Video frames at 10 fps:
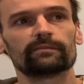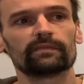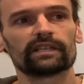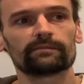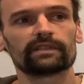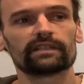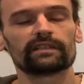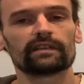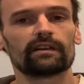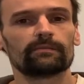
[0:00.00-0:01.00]
it might
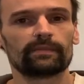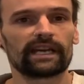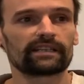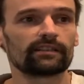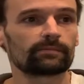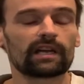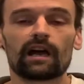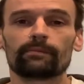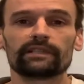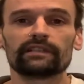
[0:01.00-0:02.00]
be a backup
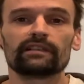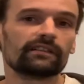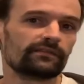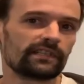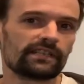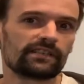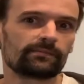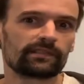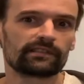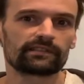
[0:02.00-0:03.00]
copy of
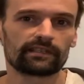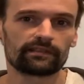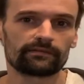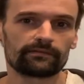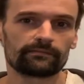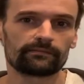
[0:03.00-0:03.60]
Egypt itself.